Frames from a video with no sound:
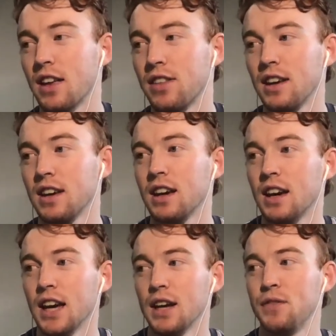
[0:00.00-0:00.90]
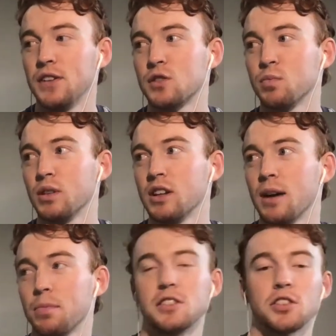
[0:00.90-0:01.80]
I think if you split it
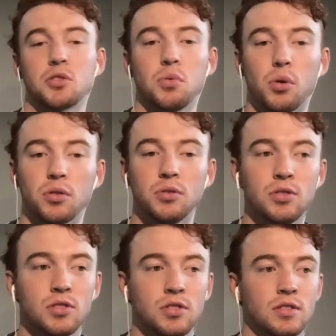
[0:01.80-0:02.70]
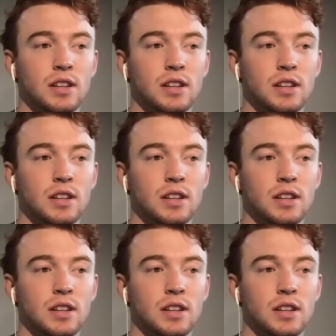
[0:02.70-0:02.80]
up into quarters,